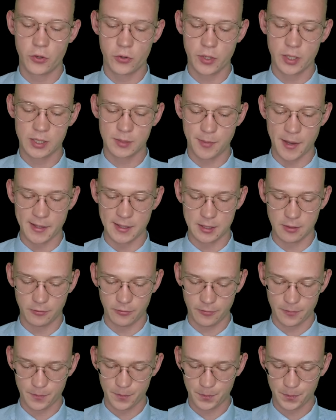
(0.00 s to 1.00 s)
very
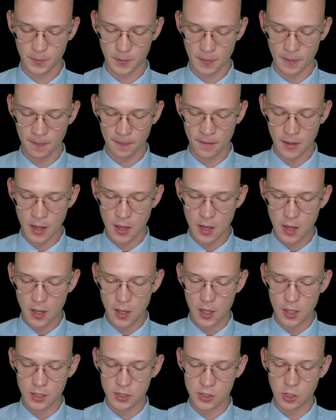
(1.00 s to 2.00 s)
expensive.
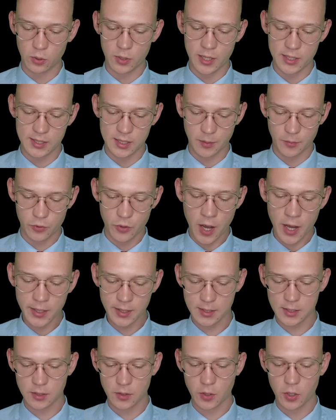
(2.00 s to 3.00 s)
So let's
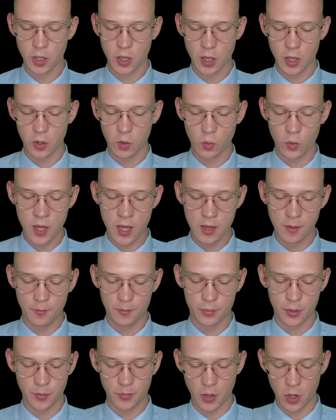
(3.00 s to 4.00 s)
summarize. We
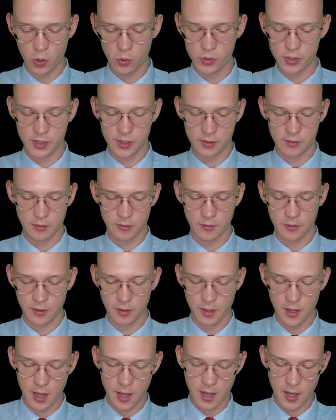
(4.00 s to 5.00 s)
proposed
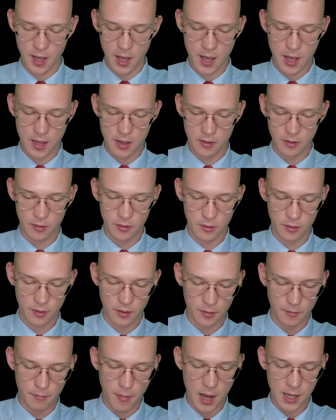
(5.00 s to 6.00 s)
a
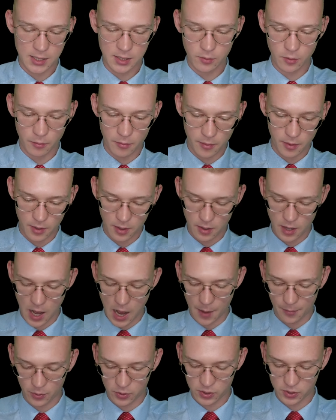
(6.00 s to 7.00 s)
maximum
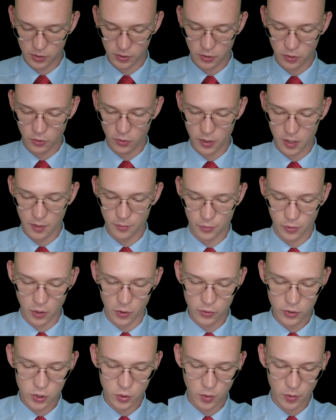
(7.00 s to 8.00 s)
a posteriori
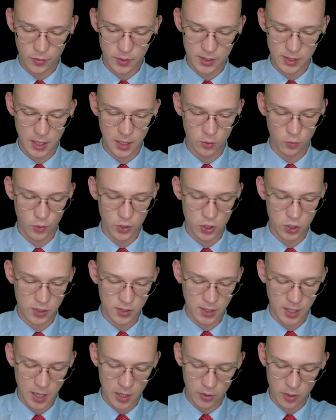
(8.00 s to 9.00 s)
approach where we said we
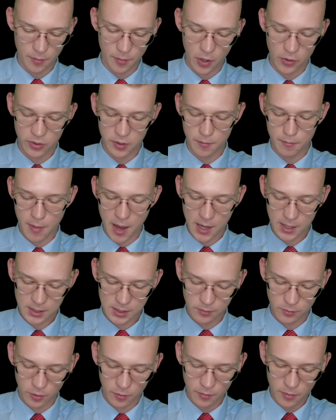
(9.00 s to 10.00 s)
just care about the
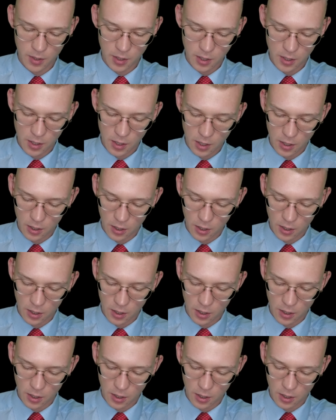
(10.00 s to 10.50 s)
maximum